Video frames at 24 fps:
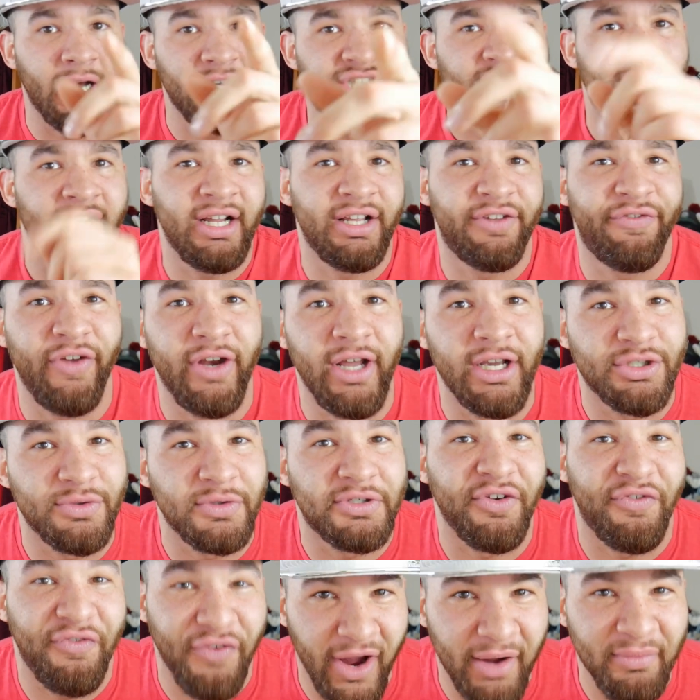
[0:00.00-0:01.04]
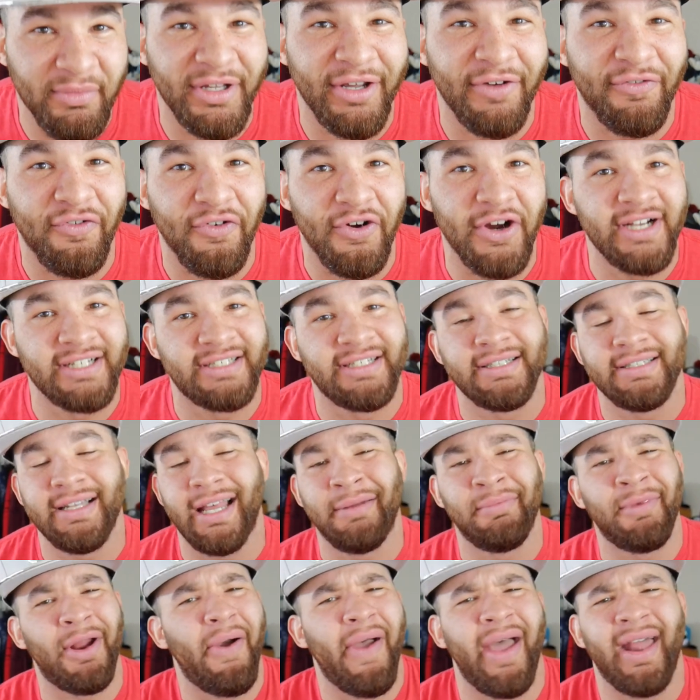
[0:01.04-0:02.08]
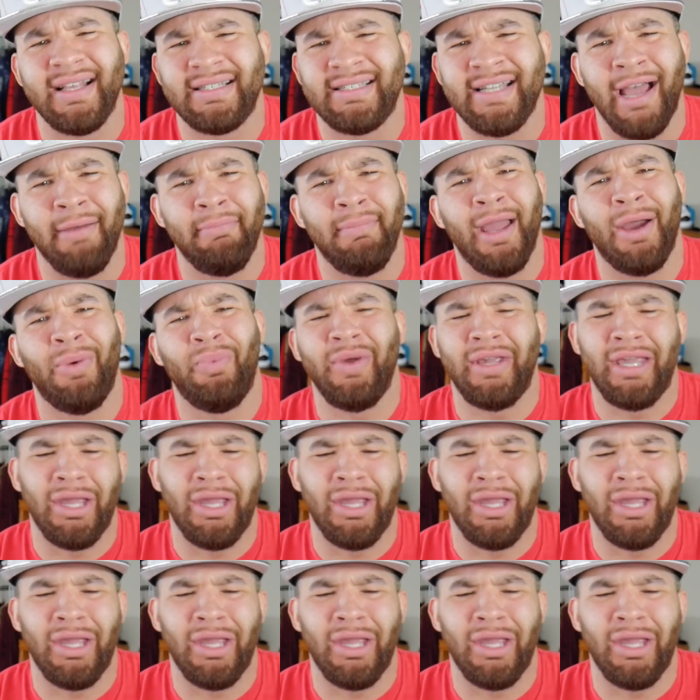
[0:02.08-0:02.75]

Share these videos with your family, your friends. Just let them know ahead of time, man.